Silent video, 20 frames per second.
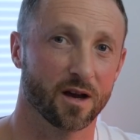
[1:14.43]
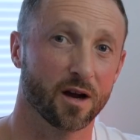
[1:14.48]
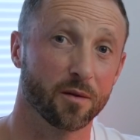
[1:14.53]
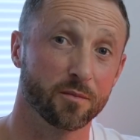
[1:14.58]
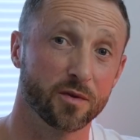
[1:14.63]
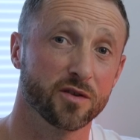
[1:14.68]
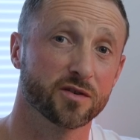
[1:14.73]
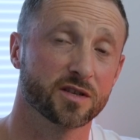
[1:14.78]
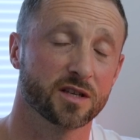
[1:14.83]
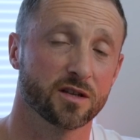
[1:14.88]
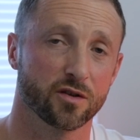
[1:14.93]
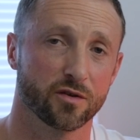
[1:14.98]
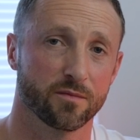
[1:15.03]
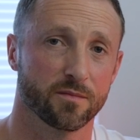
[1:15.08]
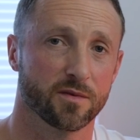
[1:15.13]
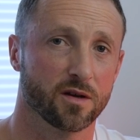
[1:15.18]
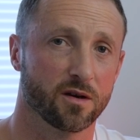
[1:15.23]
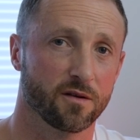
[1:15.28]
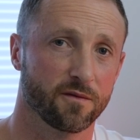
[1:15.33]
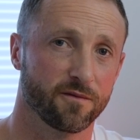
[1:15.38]
I'm using
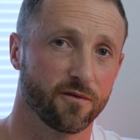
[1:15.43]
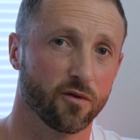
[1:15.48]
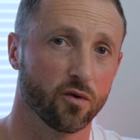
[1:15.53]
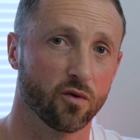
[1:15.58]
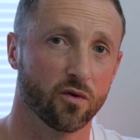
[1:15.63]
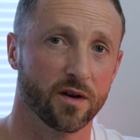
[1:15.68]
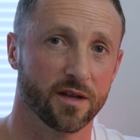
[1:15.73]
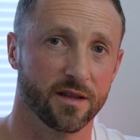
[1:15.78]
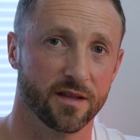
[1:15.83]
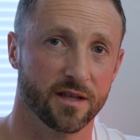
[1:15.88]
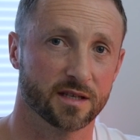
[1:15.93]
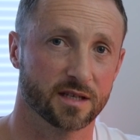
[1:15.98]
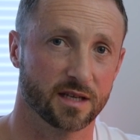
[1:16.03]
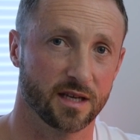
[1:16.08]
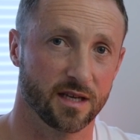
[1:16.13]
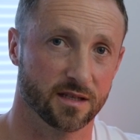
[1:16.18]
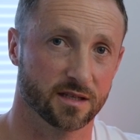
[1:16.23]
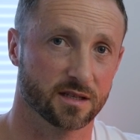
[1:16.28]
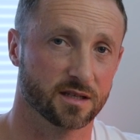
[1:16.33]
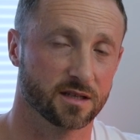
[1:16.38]
Luminar four in this
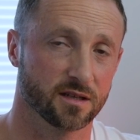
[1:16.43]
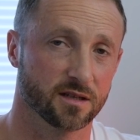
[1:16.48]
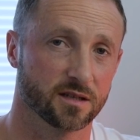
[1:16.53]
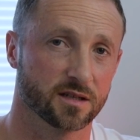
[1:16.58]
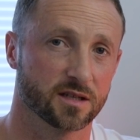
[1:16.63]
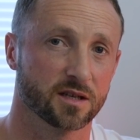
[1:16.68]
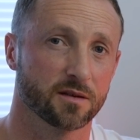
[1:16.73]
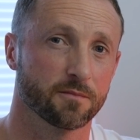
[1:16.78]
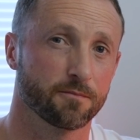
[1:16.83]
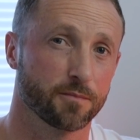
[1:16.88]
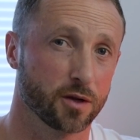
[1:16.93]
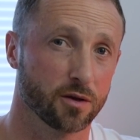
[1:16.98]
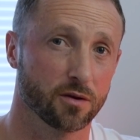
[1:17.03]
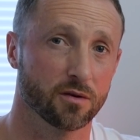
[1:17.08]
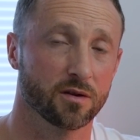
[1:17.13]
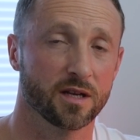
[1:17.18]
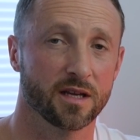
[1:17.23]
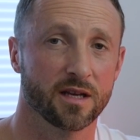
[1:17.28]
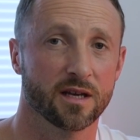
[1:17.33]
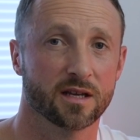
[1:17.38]
instance
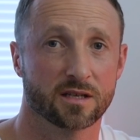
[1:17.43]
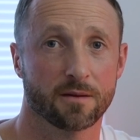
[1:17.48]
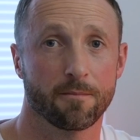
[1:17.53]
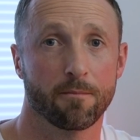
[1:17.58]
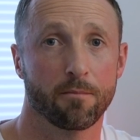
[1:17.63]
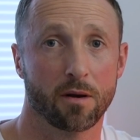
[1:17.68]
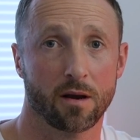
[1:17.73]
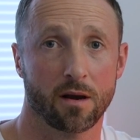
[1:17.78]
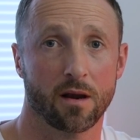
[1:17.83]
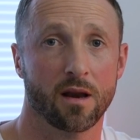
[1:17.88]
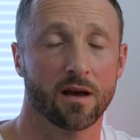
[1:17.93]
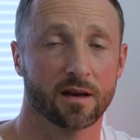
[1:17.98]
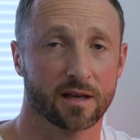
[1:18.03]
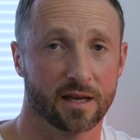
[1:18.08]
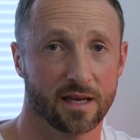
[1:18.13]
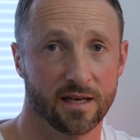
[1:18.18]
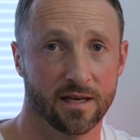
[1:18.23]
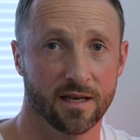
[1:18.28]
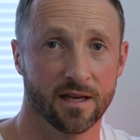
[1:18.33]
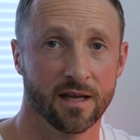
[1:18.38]
purely as a
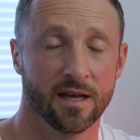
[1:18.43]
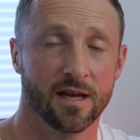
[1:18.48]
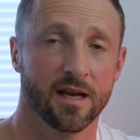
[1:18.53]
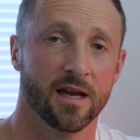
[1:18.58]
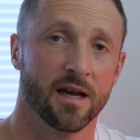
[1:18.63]
plugin,